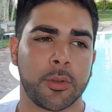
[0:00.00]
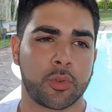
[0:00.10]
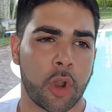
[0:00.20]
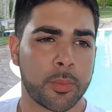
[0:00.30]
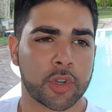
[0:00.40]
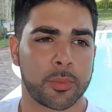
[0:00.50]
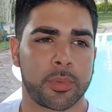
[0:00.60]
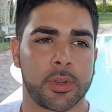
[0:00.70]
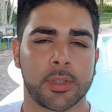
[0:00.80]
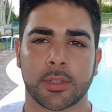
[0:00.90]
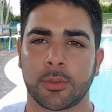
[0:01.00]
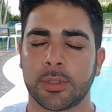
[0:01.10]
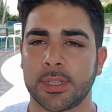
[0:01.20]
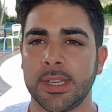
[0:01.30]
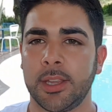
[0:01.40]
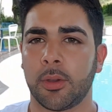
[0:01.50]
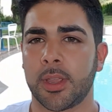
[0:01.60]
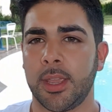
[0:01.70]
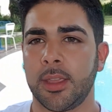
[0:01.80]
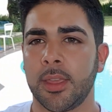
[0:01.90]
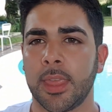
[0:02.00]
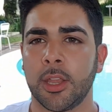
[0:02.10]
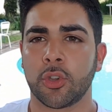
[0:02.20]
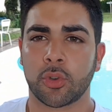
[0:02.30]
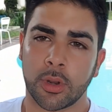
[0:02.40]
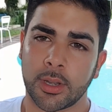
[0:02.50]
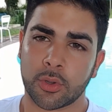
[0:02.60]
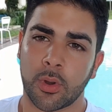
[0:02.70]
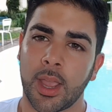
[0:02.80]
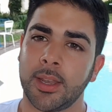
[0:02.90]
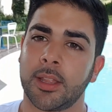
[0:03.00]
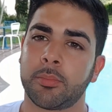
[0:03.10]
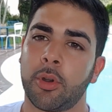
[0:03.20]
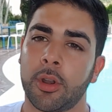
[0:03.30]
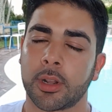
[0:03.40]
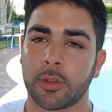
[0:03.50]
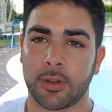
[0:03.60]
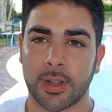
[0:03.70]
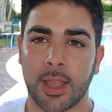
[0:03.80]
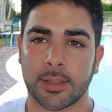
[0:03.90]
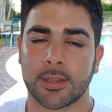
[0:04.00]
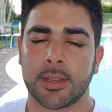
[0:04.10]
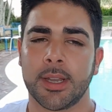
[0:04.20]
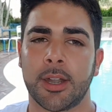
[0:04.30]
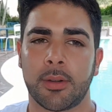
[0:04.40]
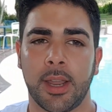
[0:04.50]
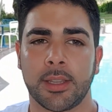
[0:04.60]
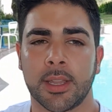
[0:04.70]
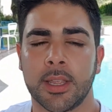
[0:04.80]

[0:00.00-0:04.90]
dropshippers, to see, okay, should I try that product or not, right?